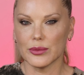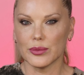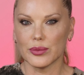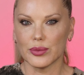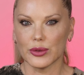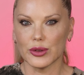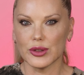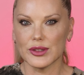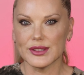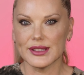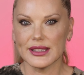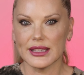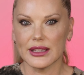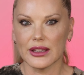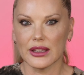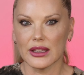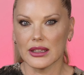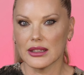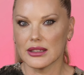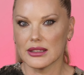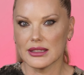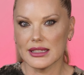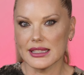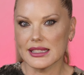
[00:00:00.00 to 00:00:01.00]

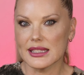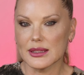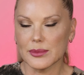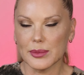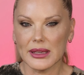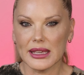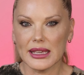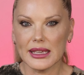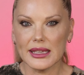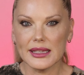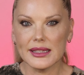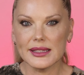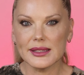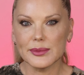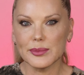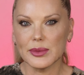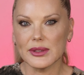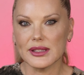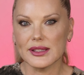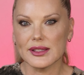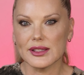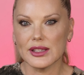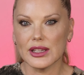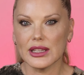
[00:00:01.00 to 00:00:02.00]
bruising disappears,
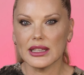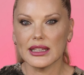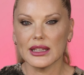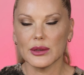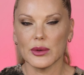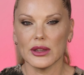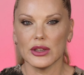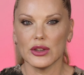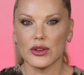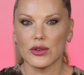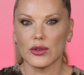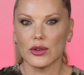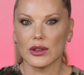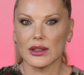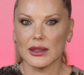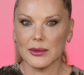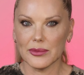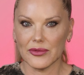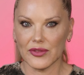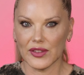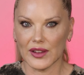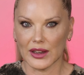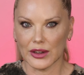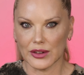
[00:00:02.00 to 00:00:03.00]
but certainly when your
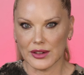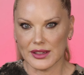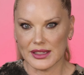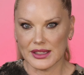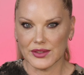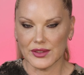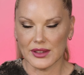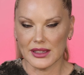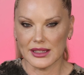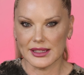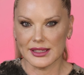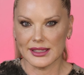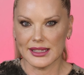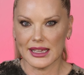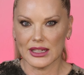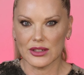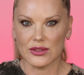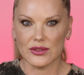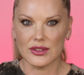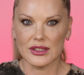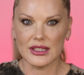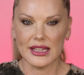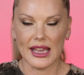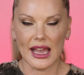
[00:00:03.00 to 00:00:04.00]
lip filler is
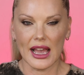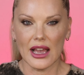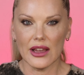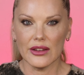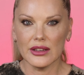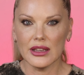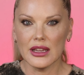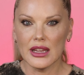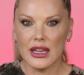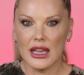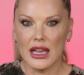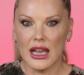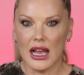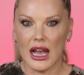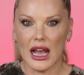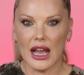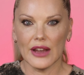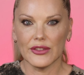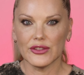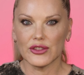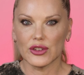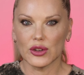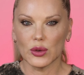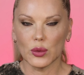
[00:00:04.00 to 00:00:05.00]
settled down
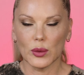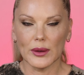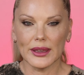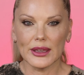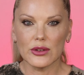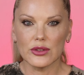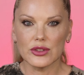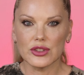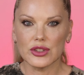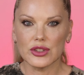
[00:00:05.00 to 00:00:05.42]
after a week or